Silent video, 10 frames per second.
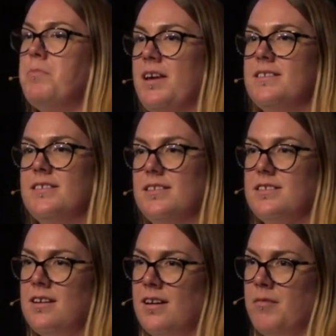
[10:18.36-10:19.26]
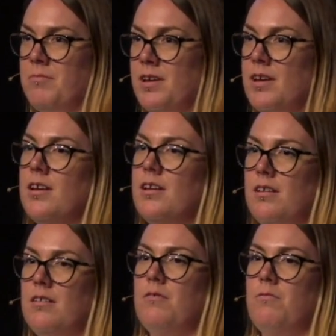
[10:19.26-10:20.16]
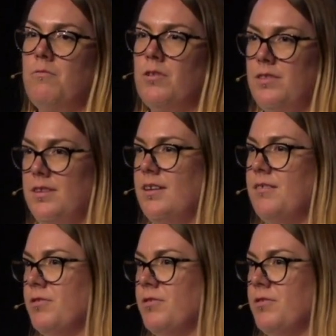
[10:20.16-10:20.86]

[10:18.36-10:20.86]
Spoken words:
piece at a time what the